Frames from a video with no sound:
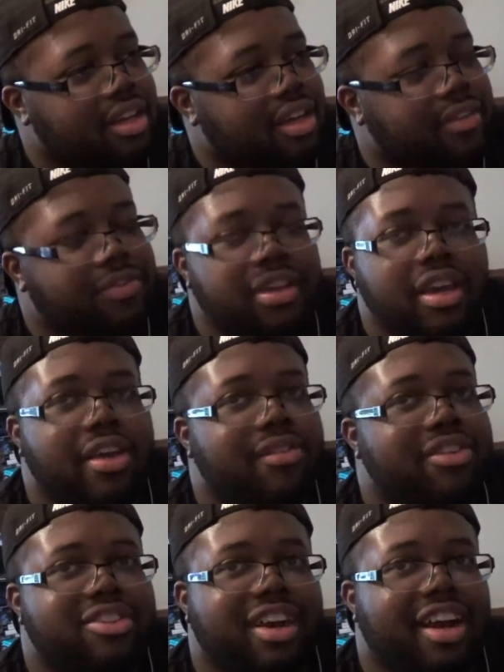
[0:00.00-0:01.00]
If he
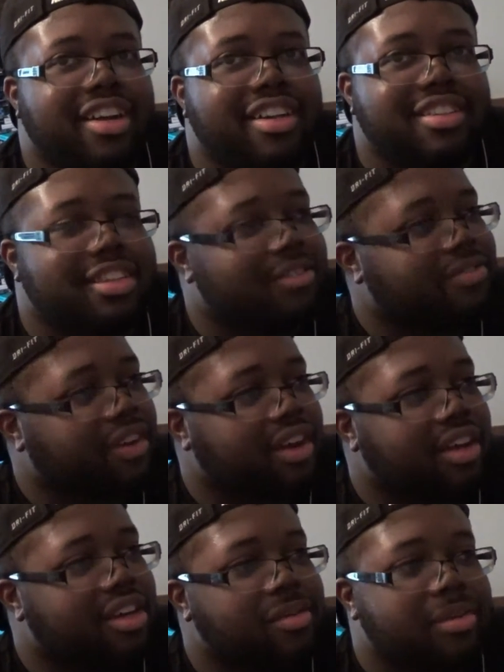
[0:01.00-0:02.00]
ever tried this in a
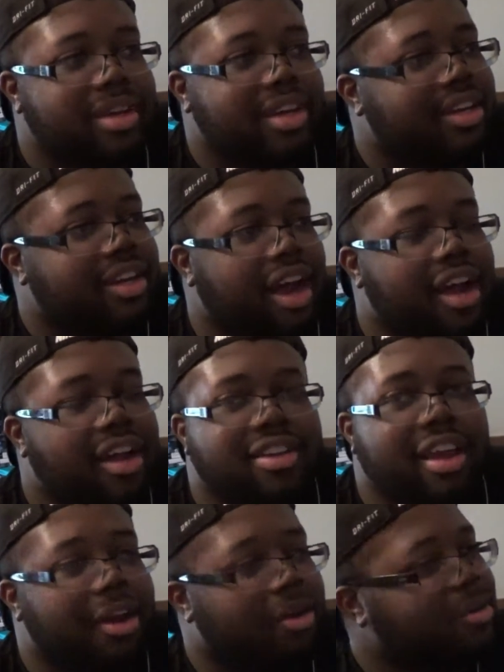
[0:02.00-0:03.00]
fight, he would get knocked
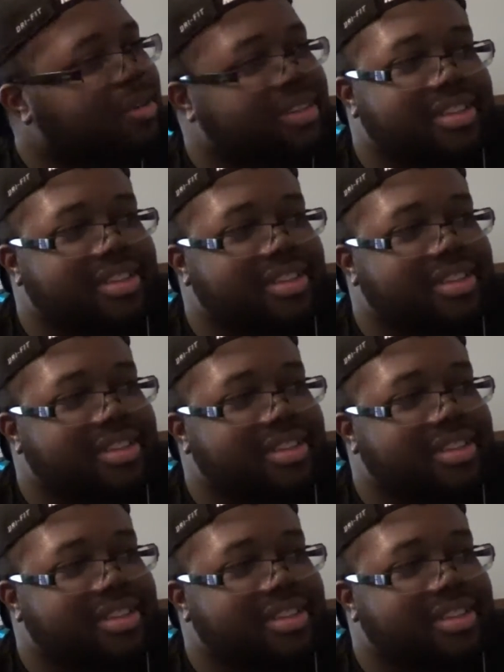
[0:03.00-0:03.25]
out.